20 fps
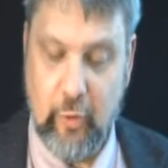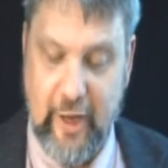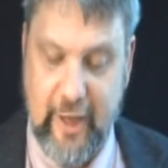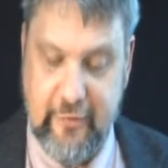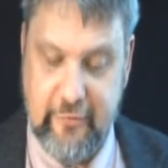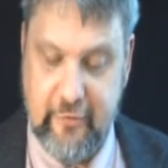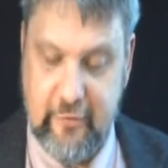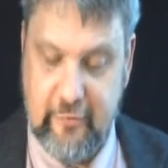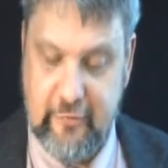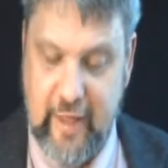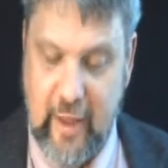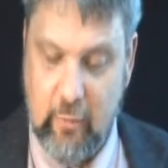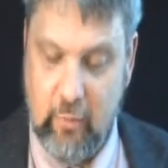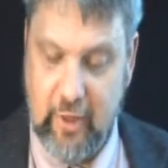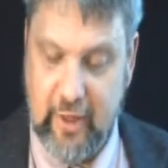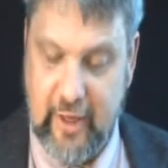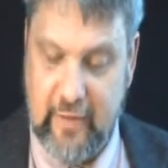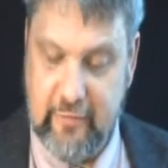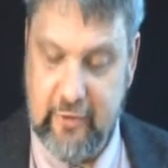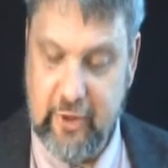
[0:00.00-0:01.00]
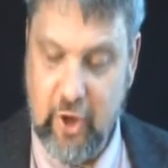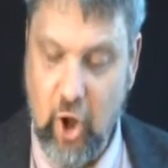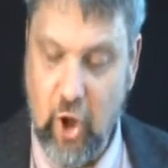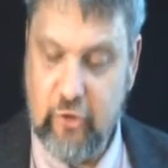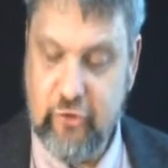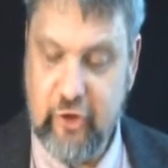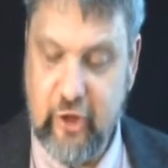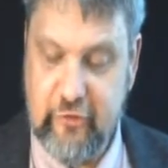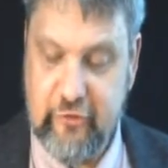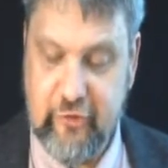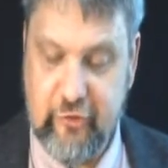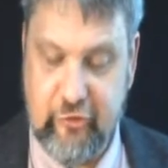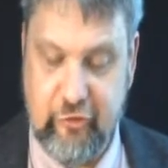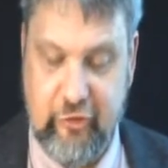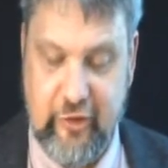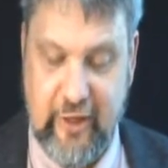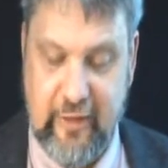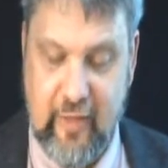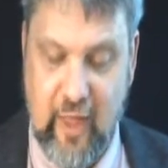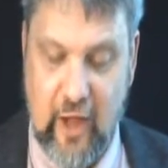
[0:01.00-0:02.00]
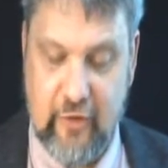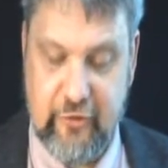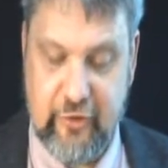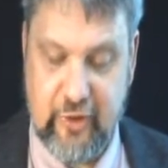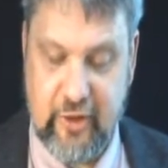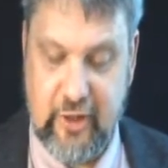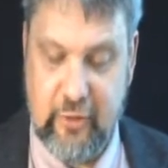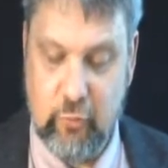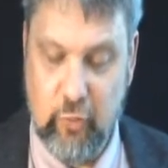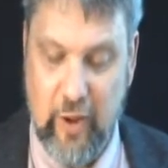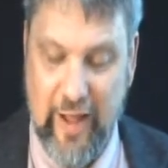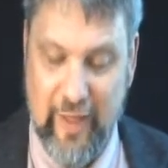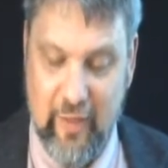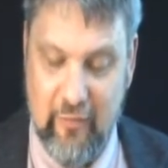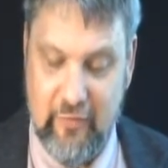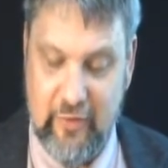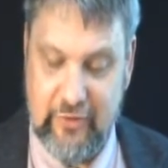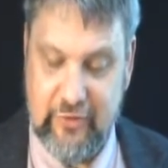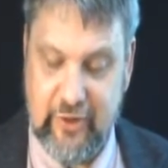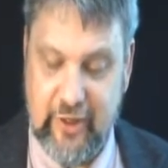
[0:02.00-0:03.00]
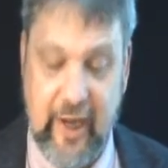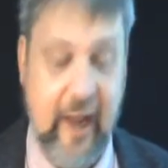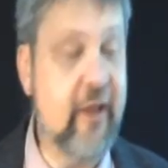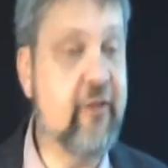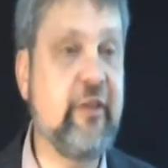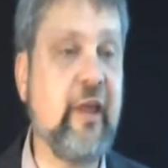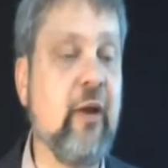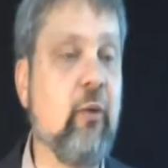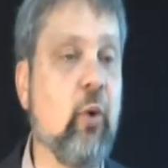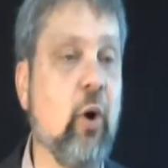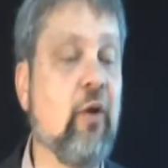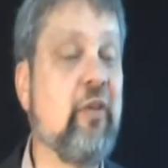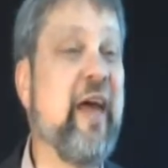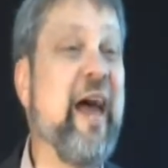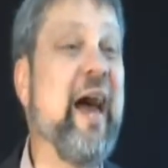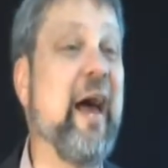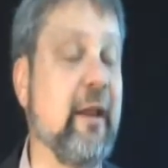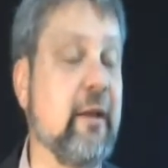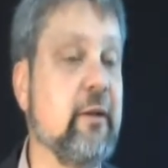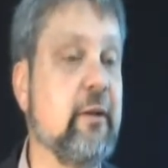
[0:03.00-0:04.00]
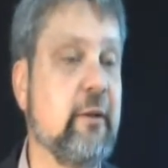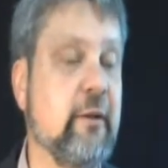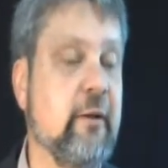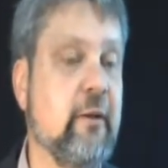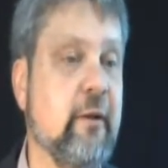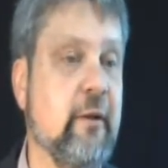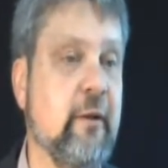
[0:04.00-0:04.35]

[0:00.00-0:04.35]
The reasons that were given are just as theologically relevant today as they were then.